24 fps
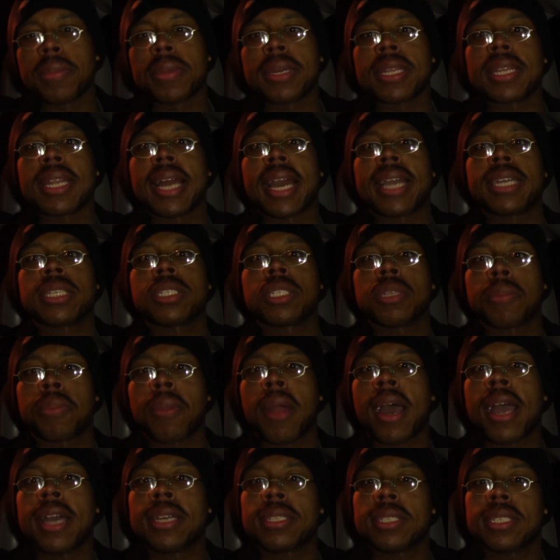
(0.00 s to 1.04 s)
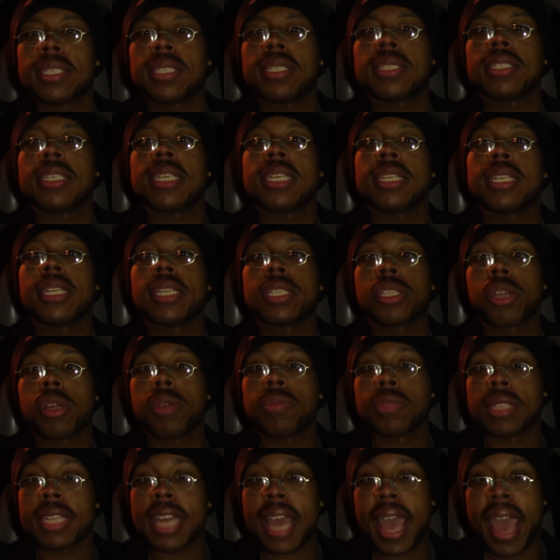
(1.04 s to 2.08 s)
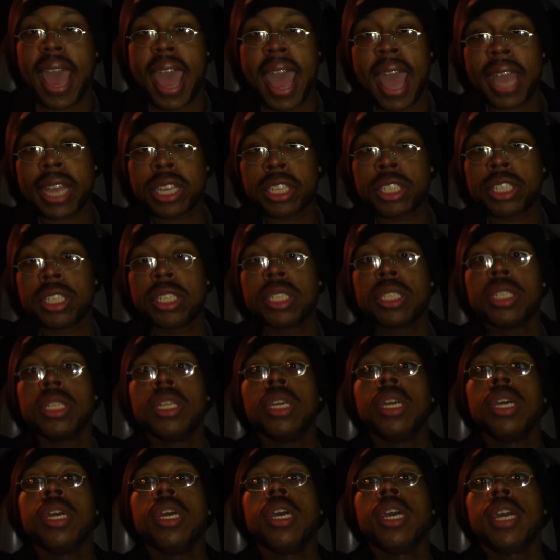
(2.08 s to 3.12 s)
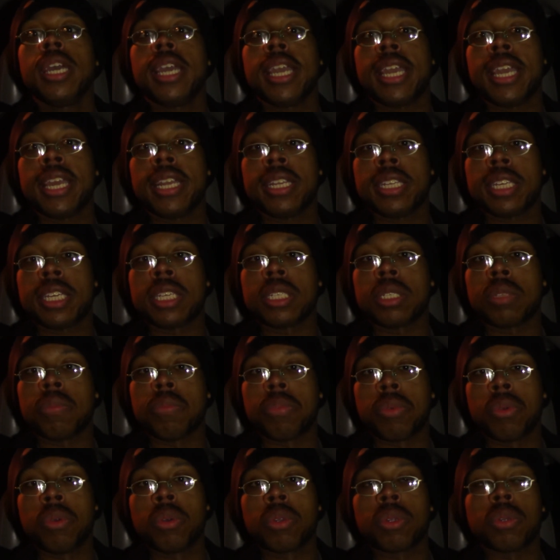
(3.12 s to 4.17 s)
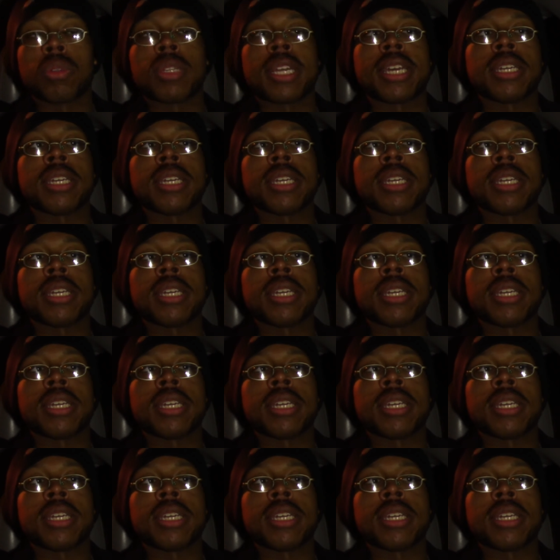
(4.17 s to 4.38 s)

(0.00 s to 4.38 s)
but like surprises in terms of the action it gets brutal.